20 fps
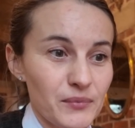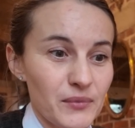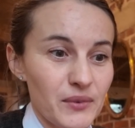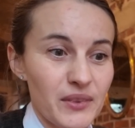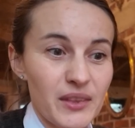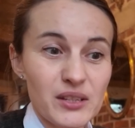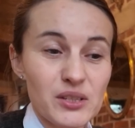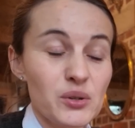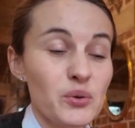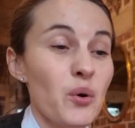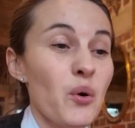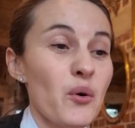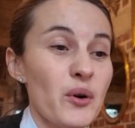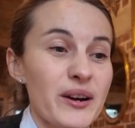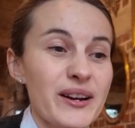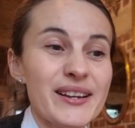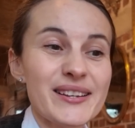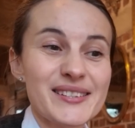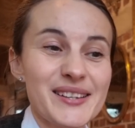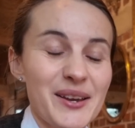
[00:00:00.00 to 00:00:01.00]
the drawer
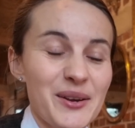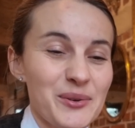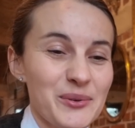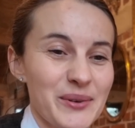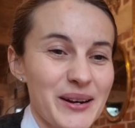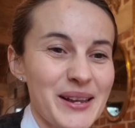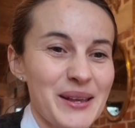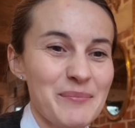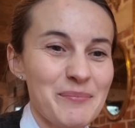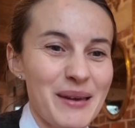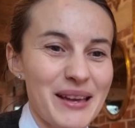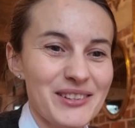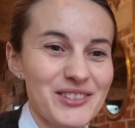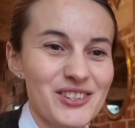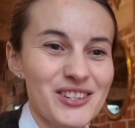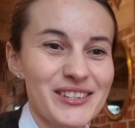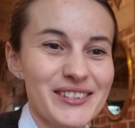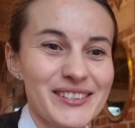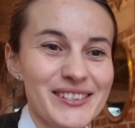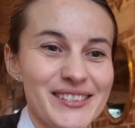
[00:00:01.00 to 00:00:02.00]
as I already
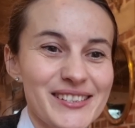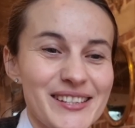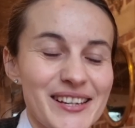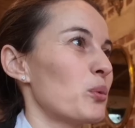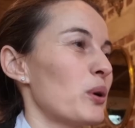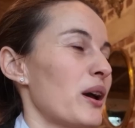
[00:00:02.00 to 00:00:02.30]
mentioned,